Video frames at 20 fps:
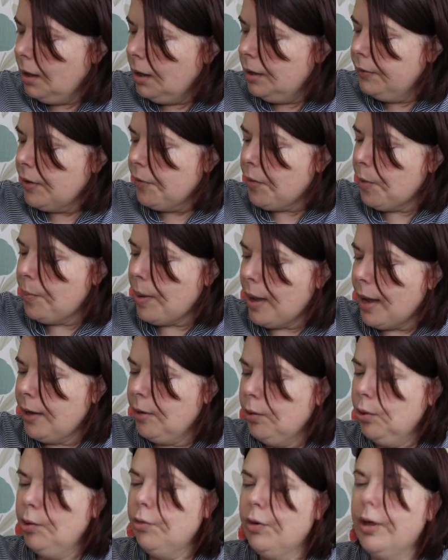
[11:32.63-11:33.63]
And then the
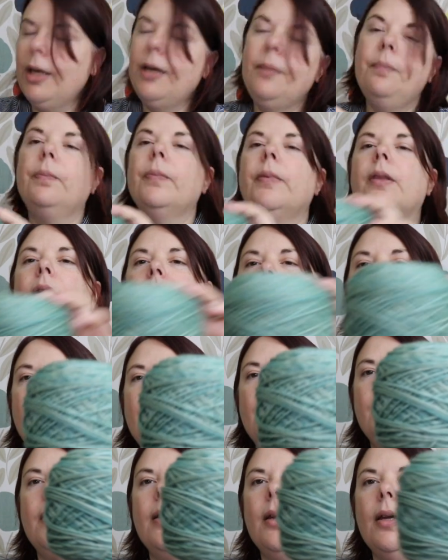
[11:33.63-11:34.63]
pale green
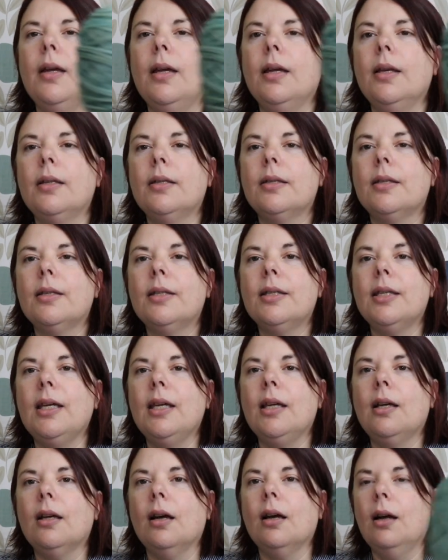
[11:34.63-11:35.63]
is
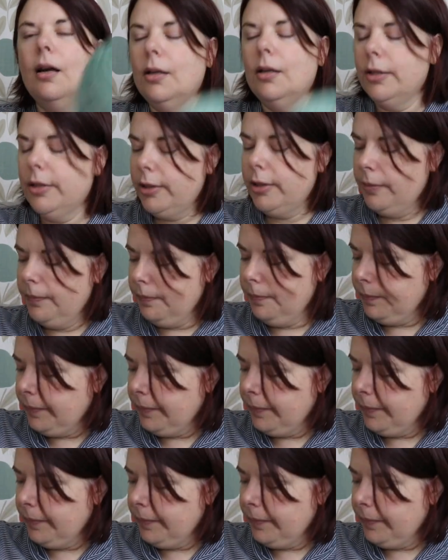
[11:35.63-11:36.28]
Sea Glass.